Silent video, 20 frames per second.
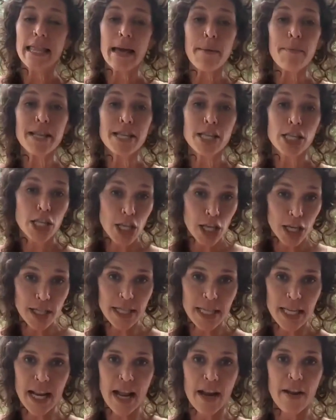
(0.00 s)
That means
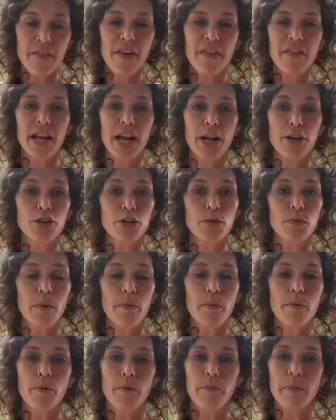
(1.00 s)
13 out of every 100
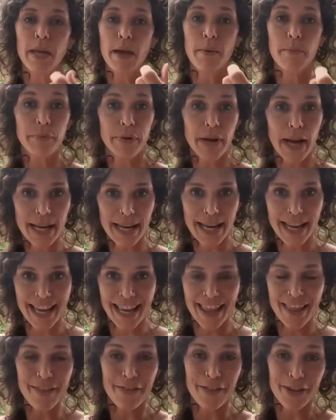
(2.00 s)
women will become
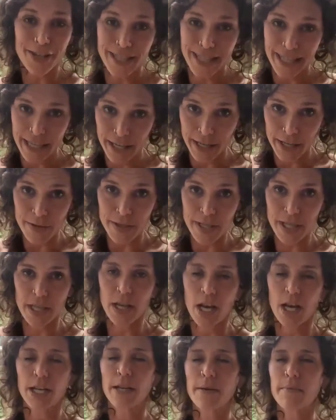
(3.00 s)
pregnant in the first year
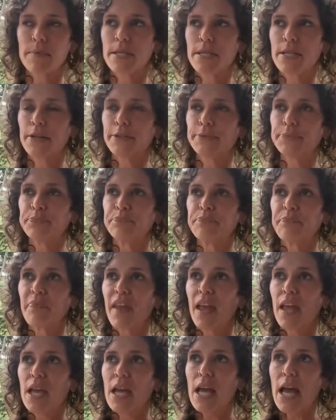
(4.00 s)
using condoms. So,
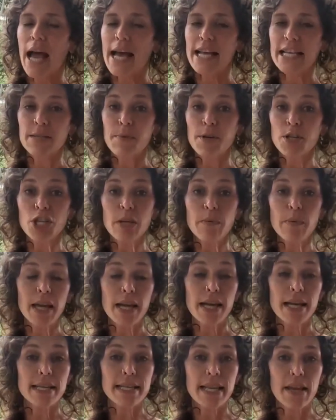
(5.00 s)
especially
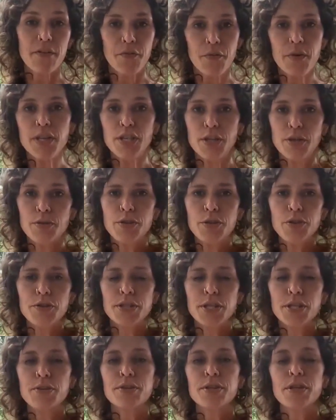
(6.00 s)
because if we do
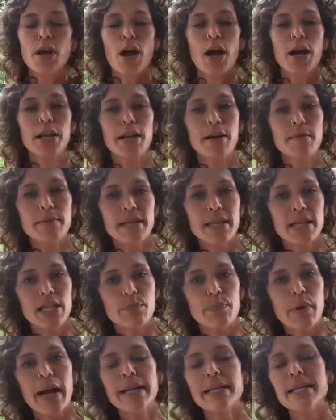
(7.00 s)
choose to use condoms in
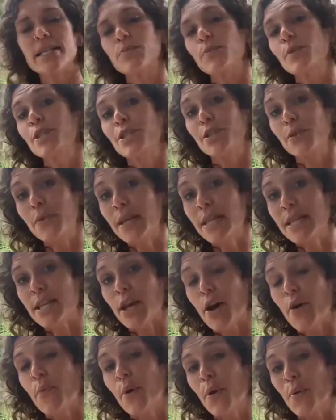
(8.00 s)
this practice, we're doing
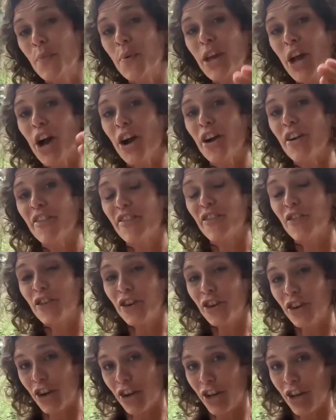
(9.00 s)
so when we are
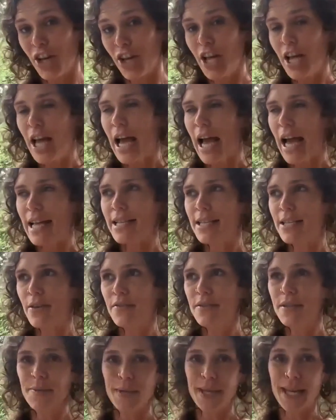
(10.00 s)
fertile. And so
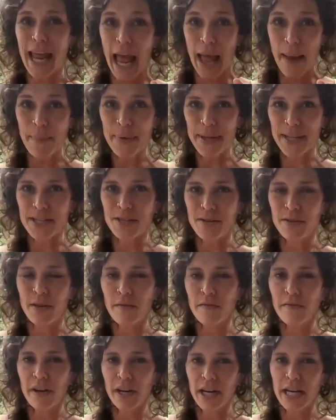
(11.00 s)
if something happens, you
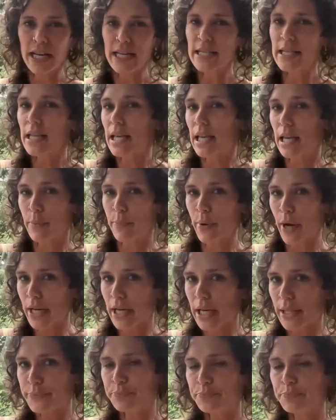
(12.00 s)
can very easily get
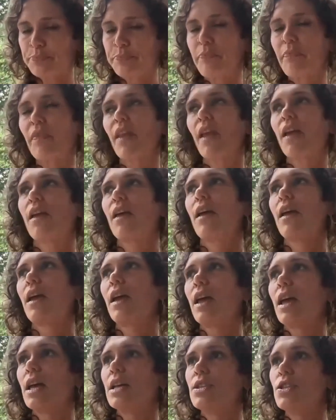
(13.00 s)
pregnant.
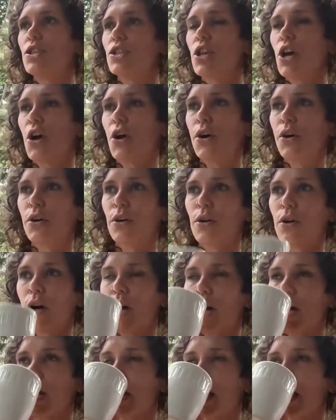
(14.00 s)
So,